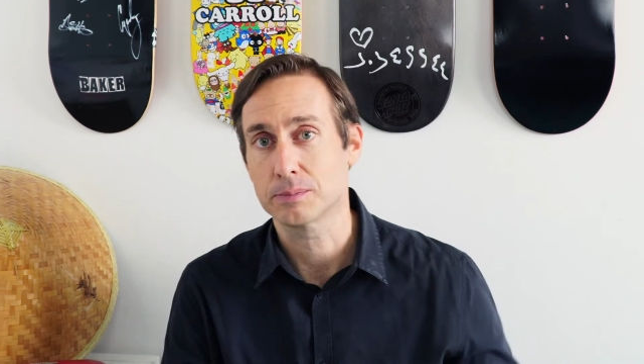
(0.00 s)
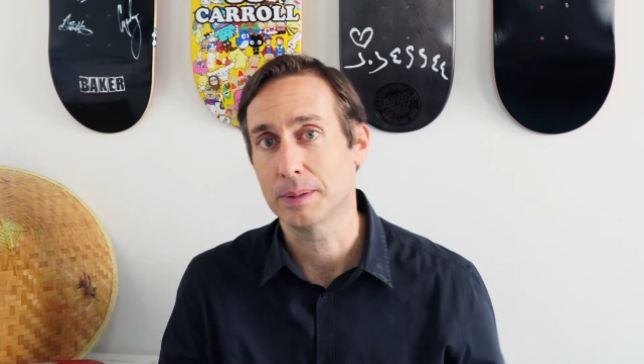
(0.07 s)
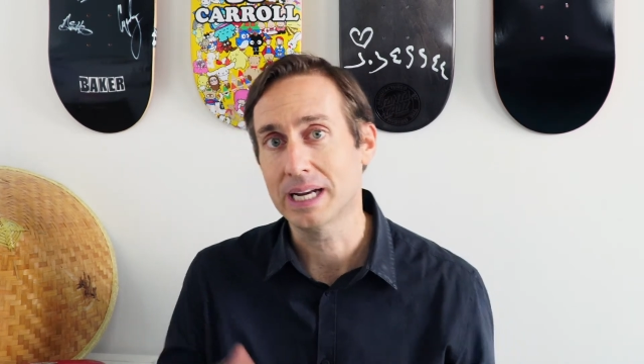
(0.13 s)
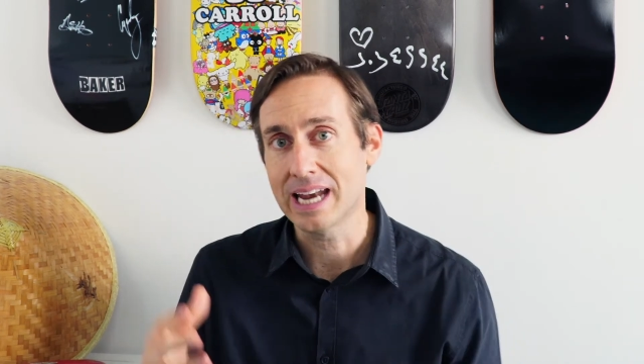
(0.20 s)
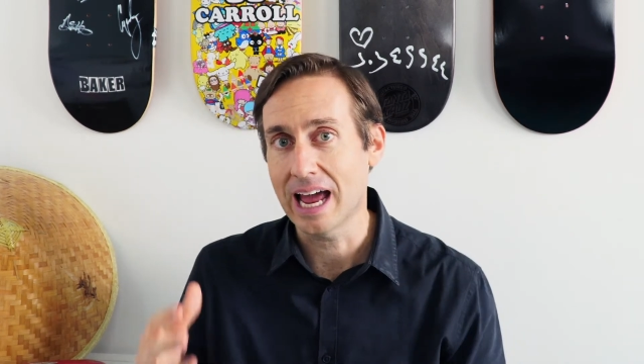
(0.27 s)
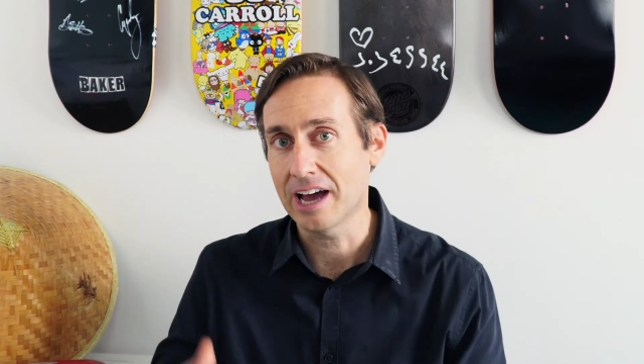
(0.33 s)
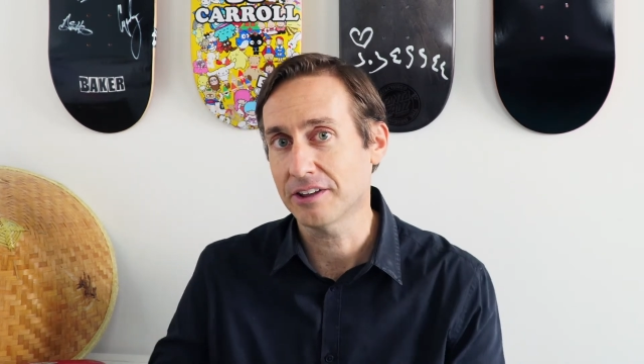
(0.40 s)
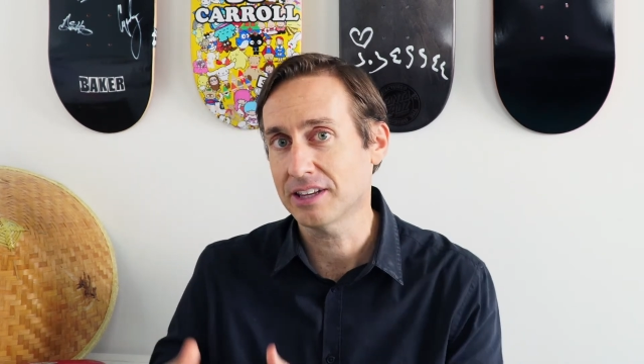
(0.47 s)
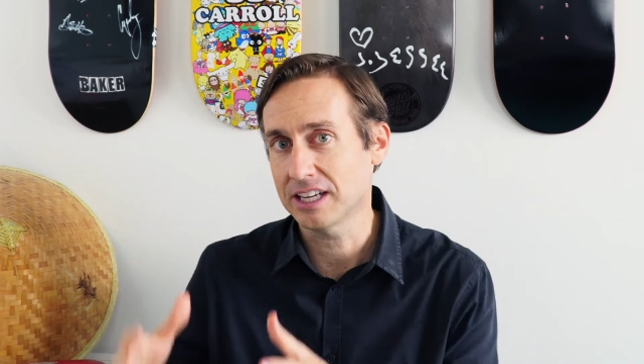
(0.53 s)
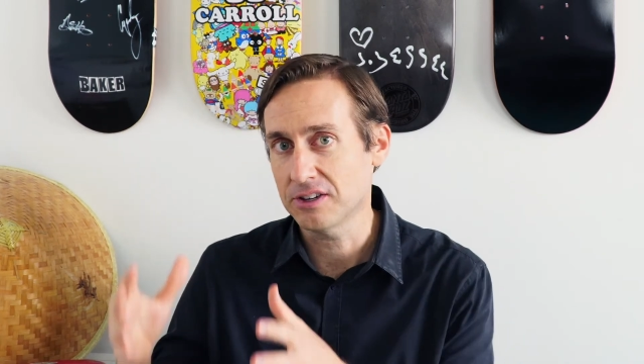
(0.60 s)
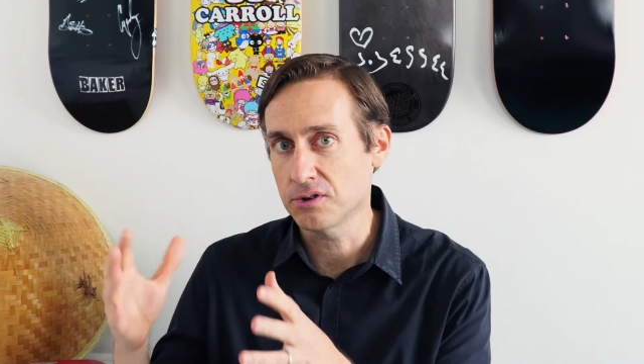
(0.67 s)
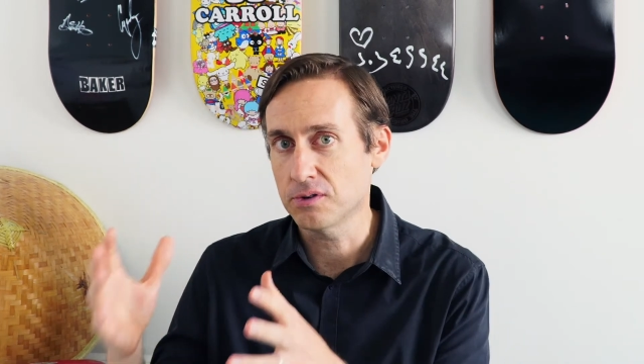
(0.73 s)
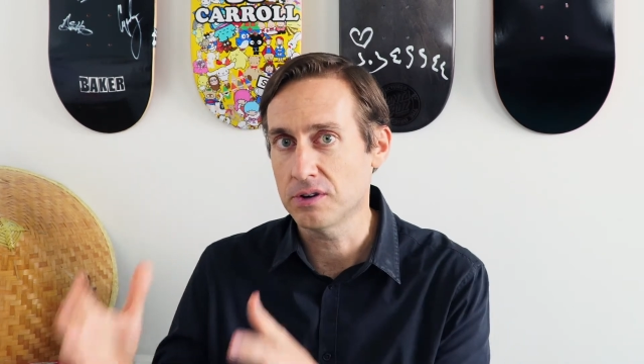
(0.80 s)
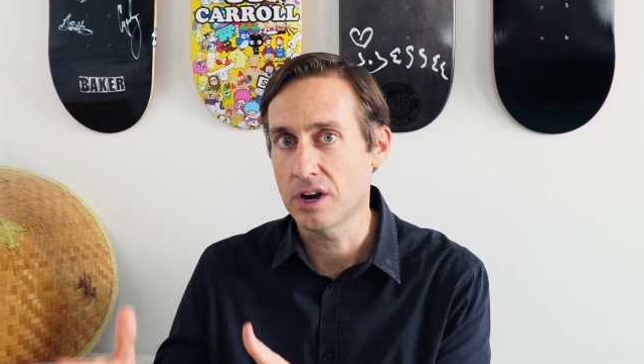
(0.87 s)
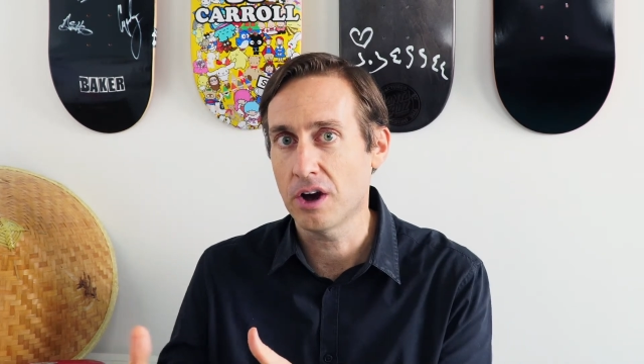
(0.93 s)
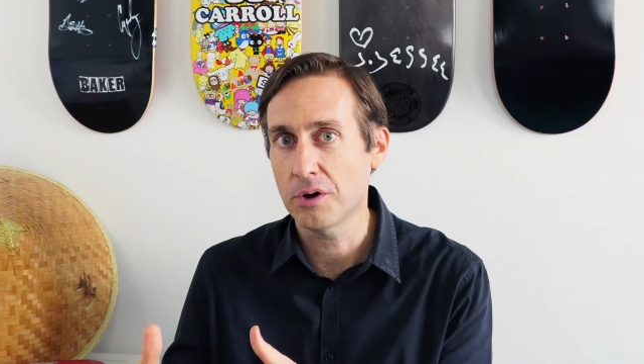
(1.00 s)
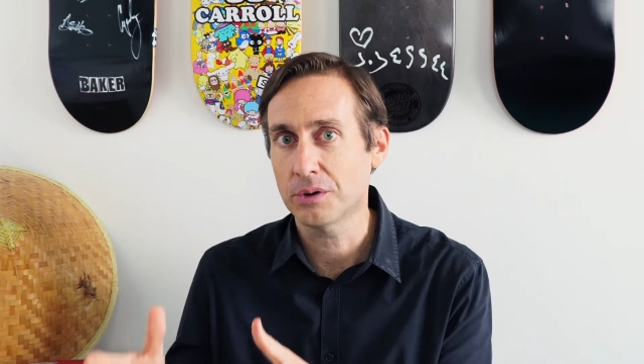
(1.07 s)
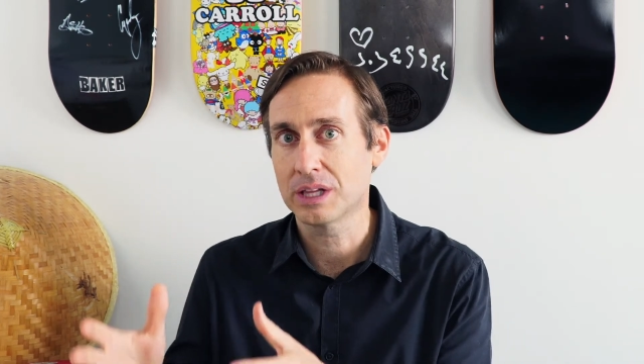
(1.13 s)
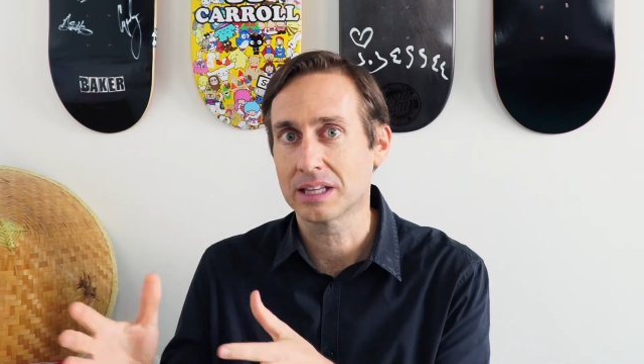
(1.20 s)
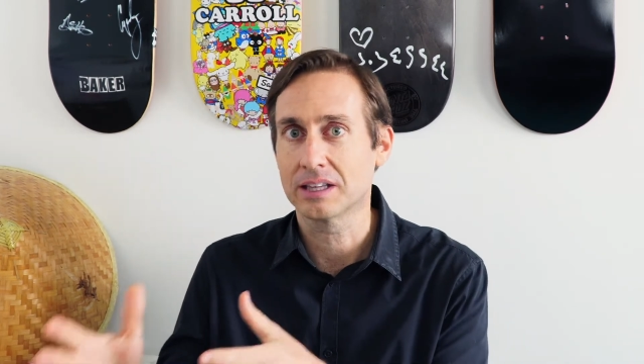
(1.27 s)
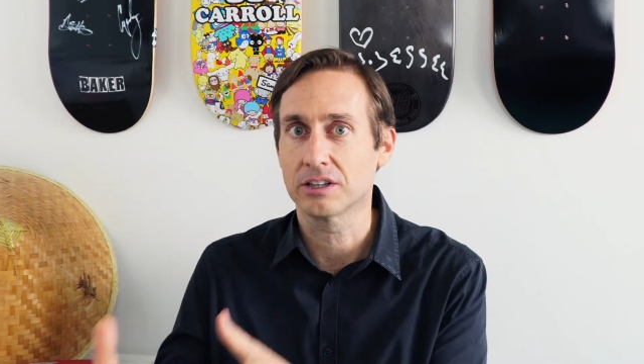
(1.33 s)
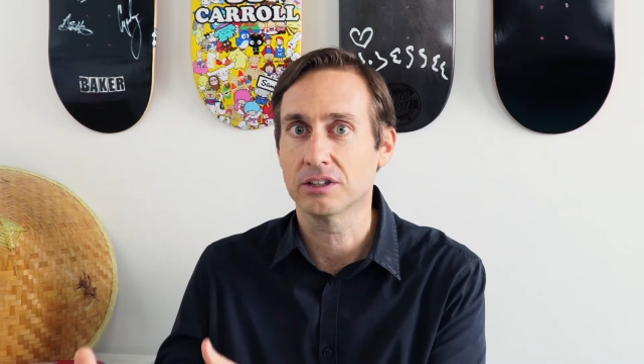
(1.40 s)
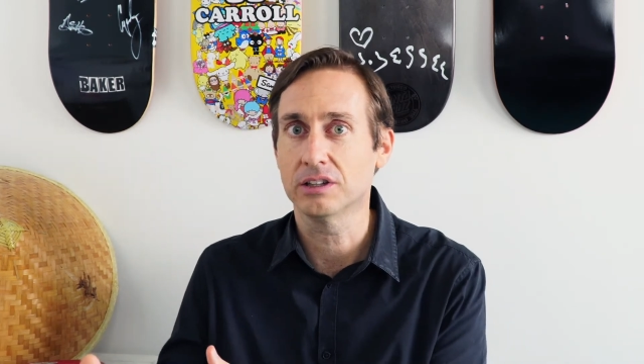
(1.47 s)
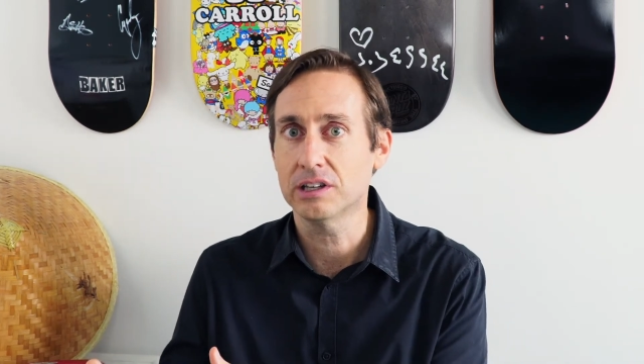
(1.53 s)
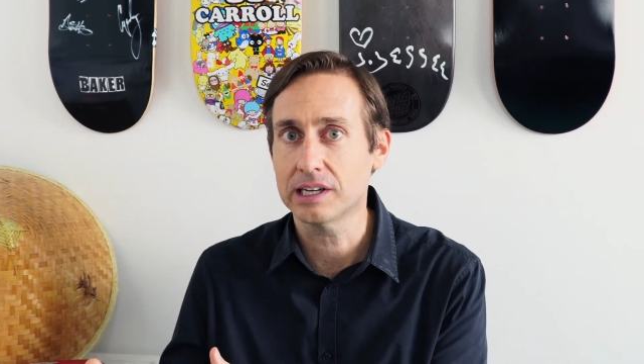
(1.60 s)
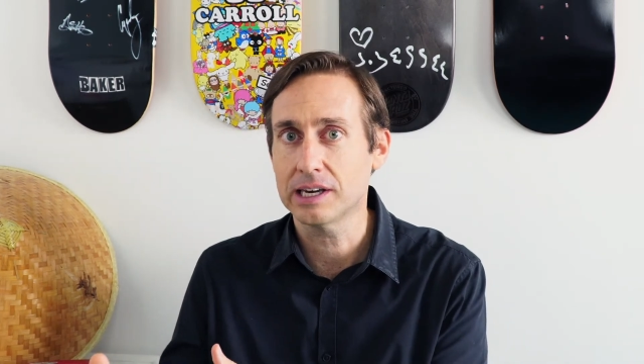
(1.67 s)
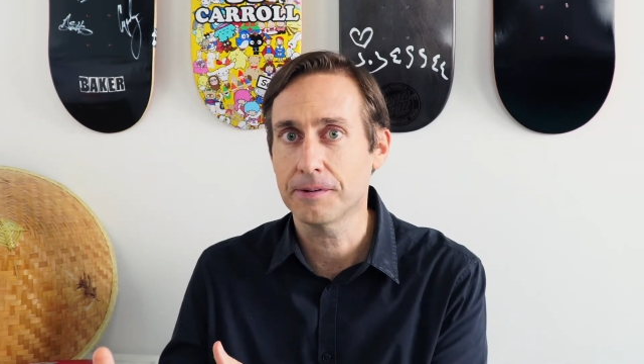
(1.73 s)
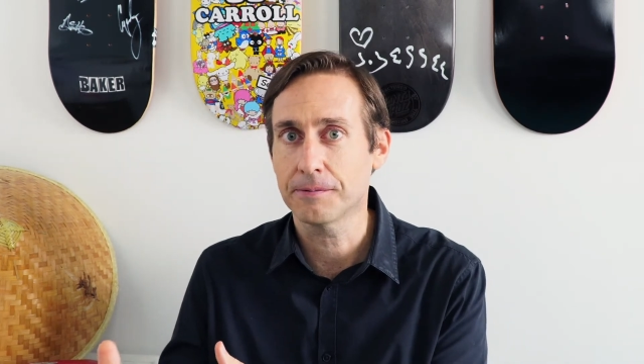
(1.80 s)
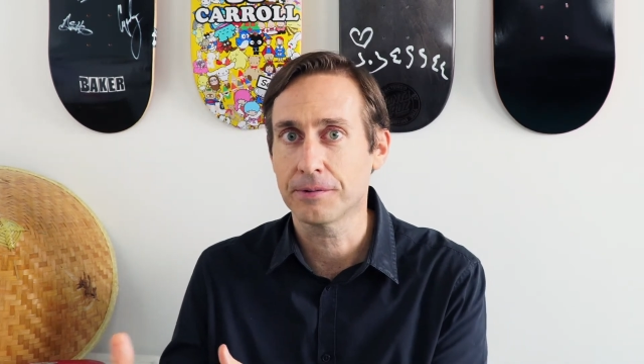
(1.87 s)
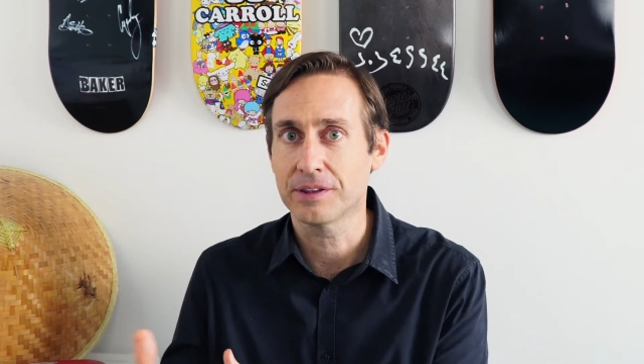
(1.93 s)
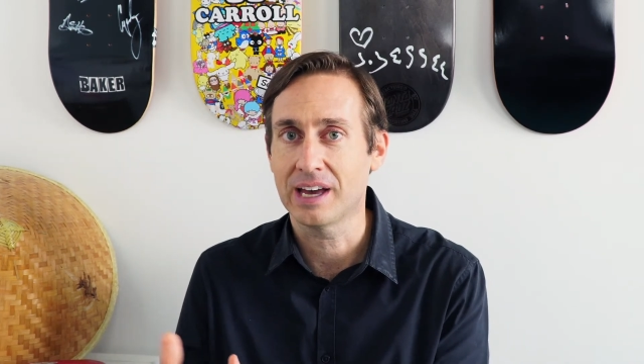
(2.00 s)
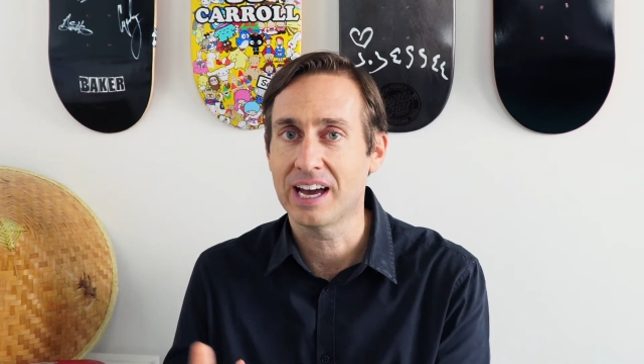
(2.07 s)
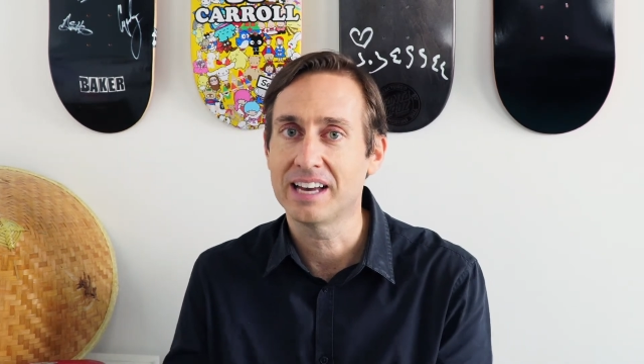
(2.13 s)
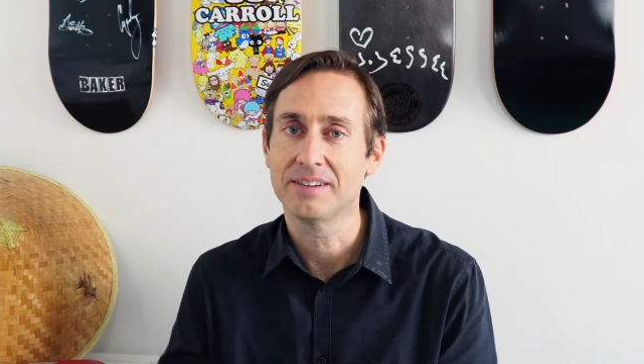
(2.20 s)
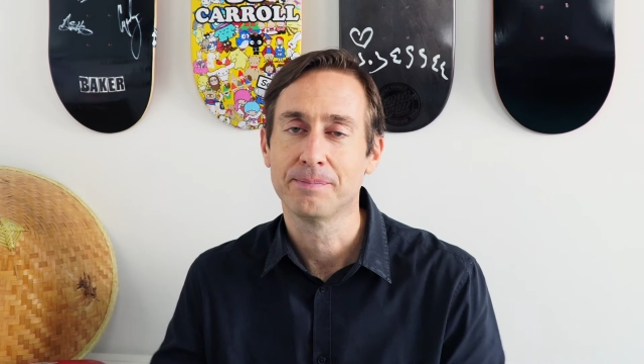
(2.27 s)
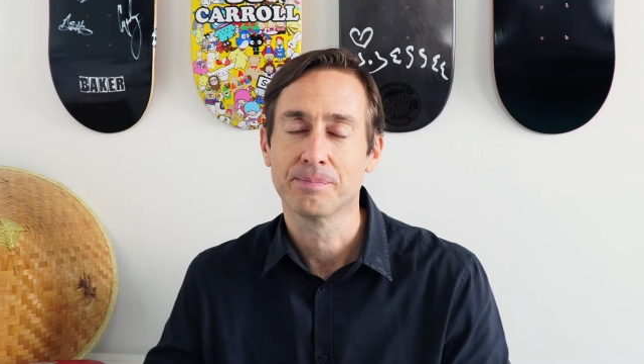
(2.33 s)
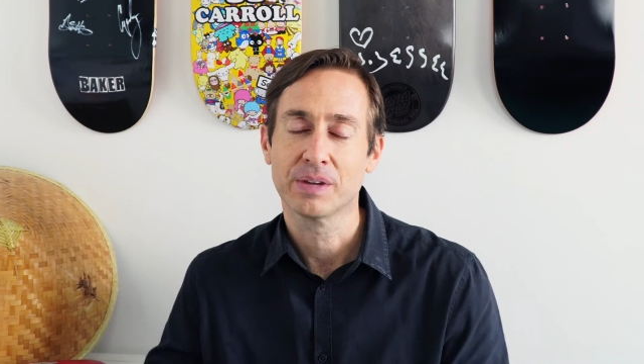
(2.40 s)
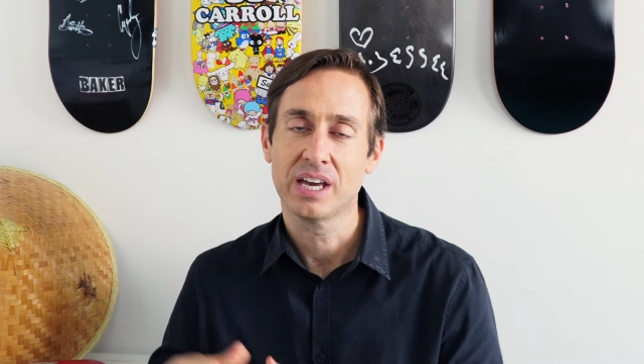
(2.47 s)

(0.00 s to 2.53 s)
But now that you know that they're looking for that,